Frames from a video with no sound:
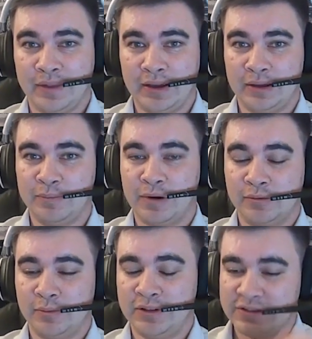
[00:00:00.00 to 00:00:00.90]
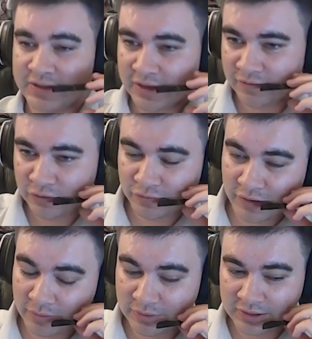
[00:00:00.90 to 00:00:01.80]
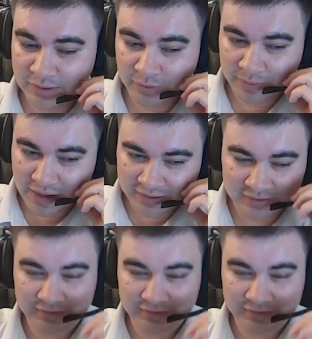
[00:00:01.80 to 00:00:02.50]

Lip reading: I'd probably say, if you find me coming back